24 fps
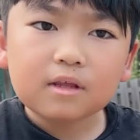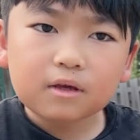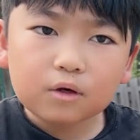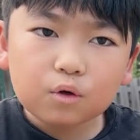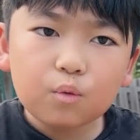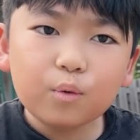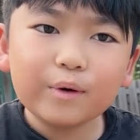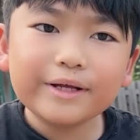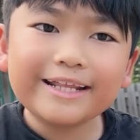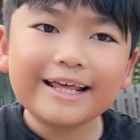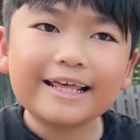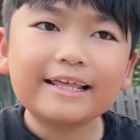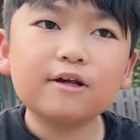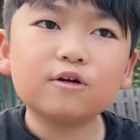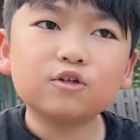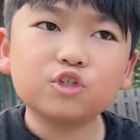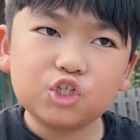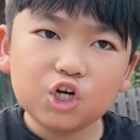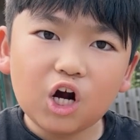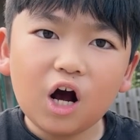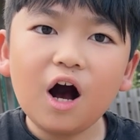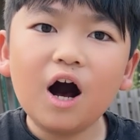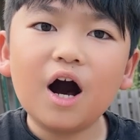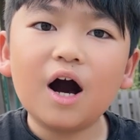quitting your
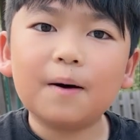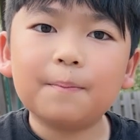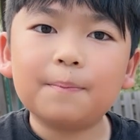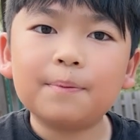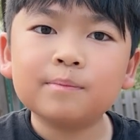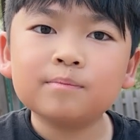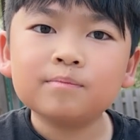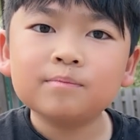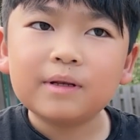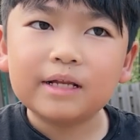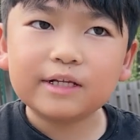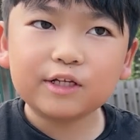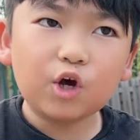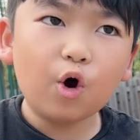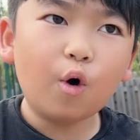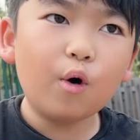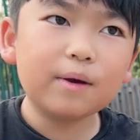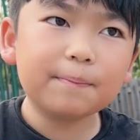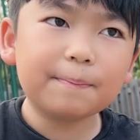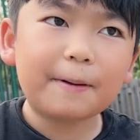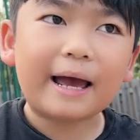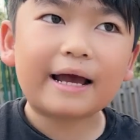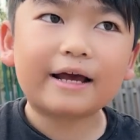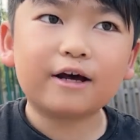job and
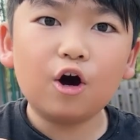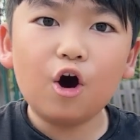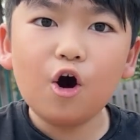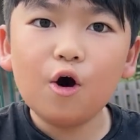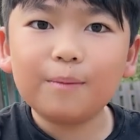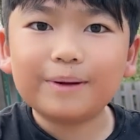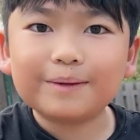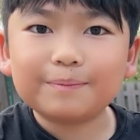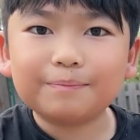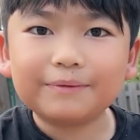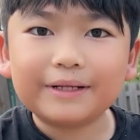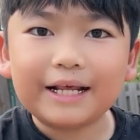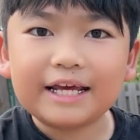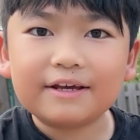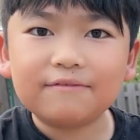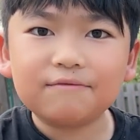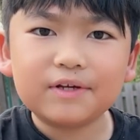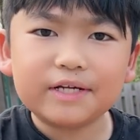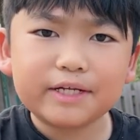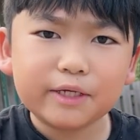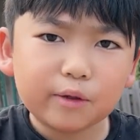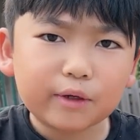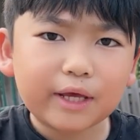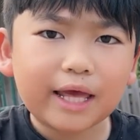going back home and playing
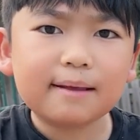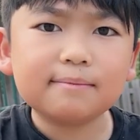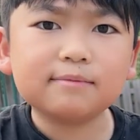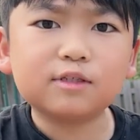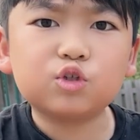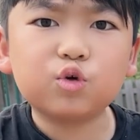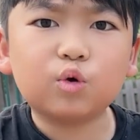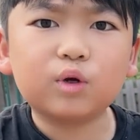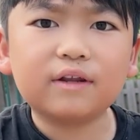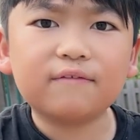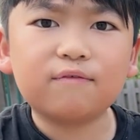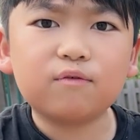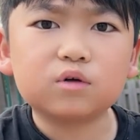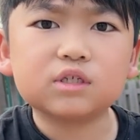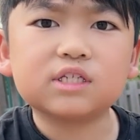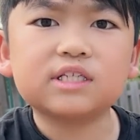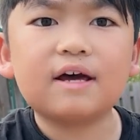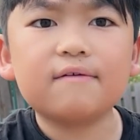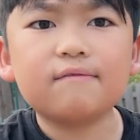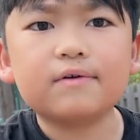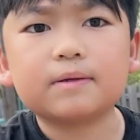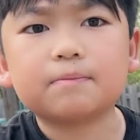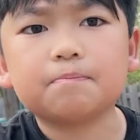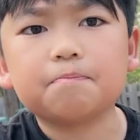video games
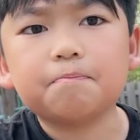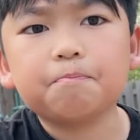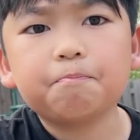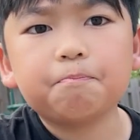24/7.